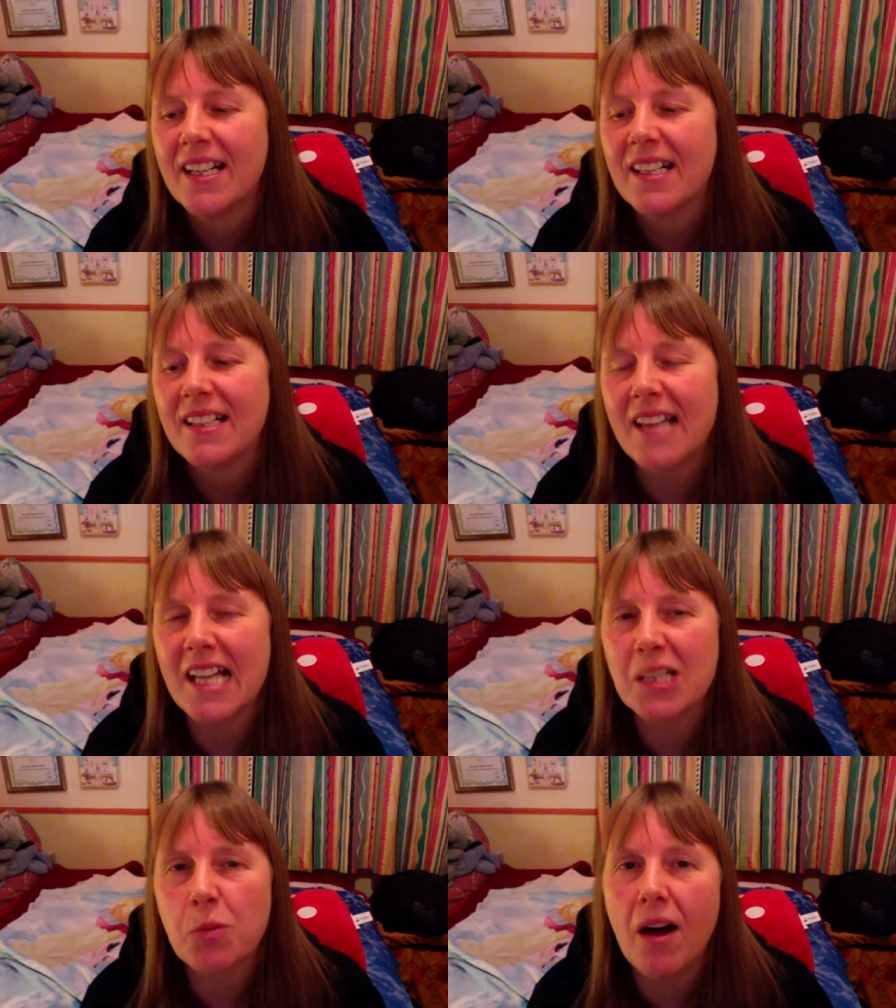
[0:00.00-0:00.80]

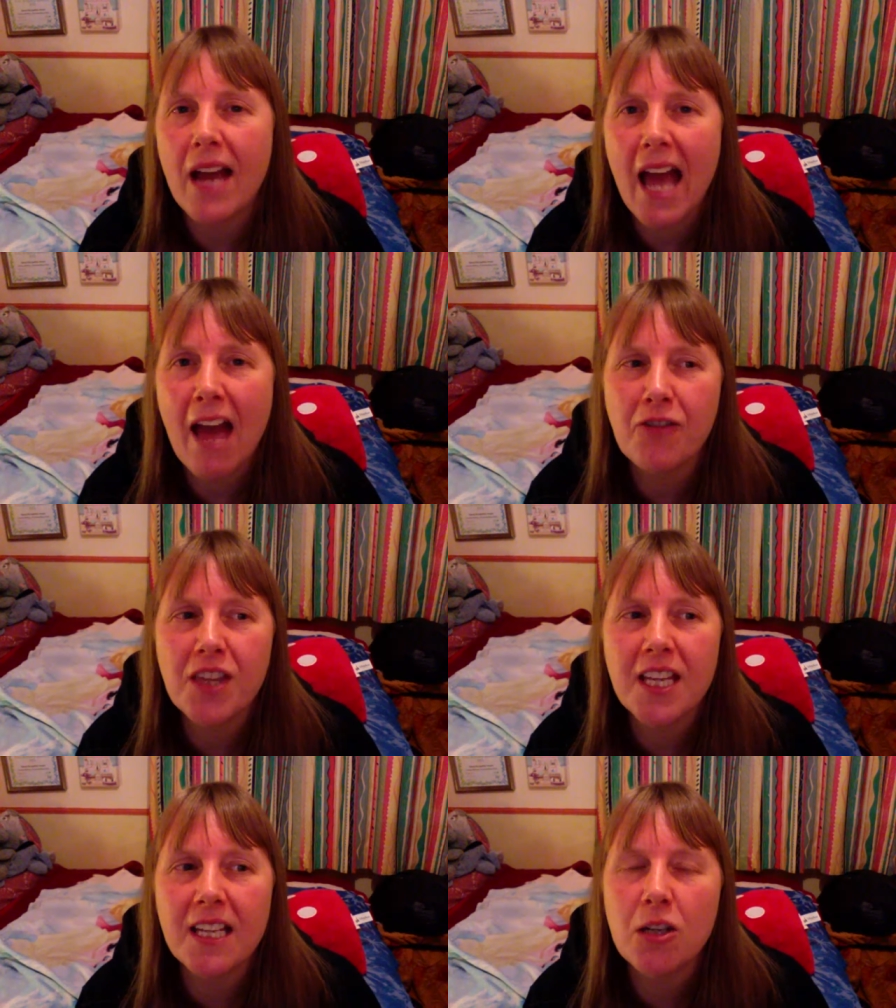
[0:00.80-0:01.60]
That's why
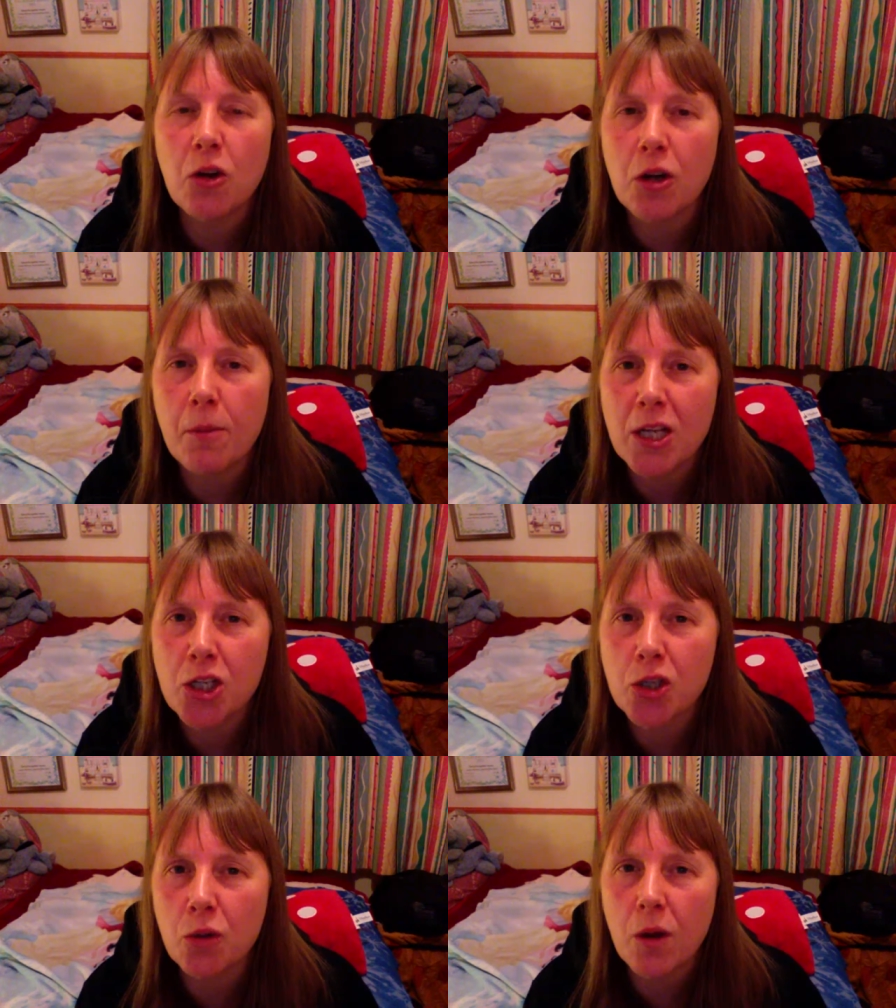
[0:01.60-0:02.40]
everything, you've got to make
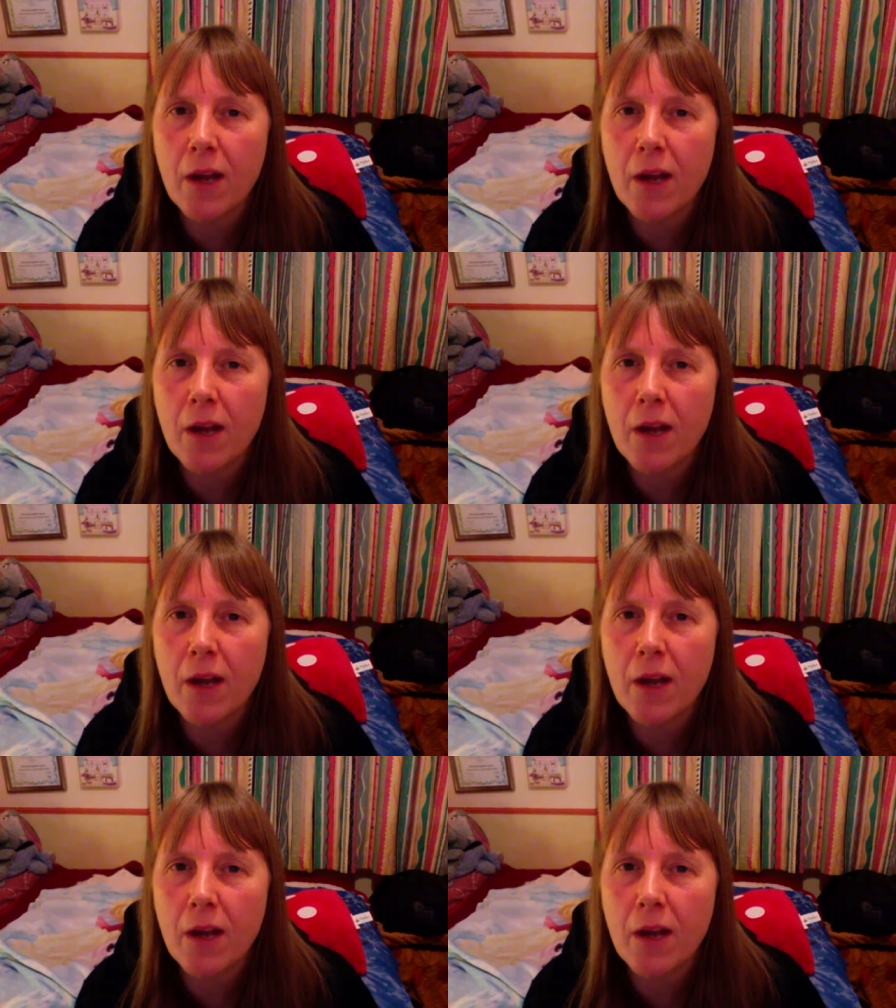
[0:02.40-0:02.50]
sure that